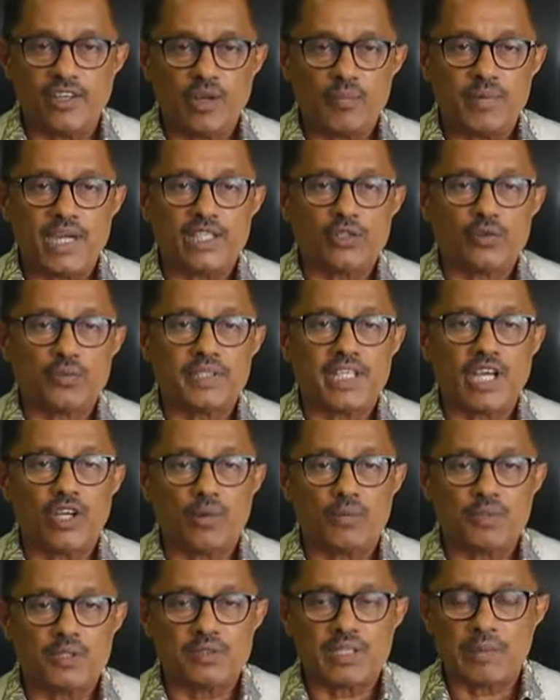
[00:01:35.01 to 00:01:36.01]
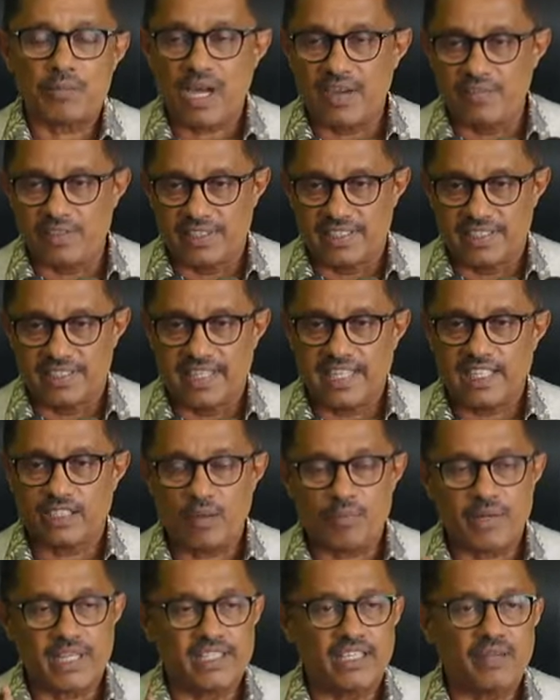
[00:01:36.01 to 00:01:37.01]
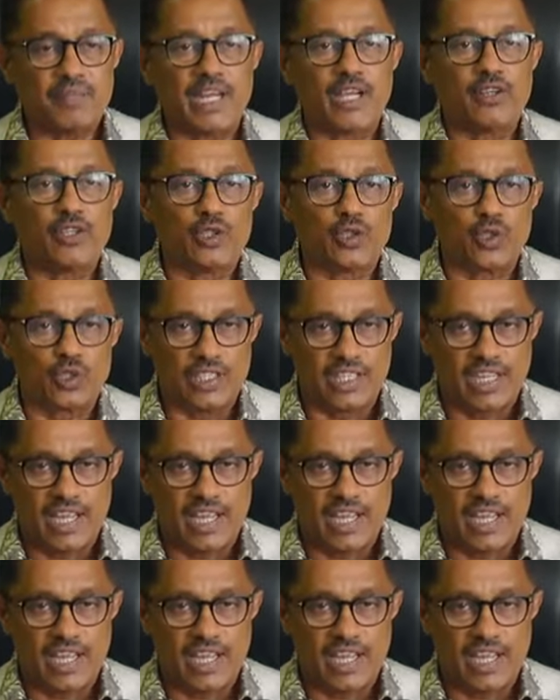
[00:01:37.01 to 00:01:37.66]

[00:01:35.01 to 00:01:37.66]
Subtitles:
Now they are telling that the commission is at fault for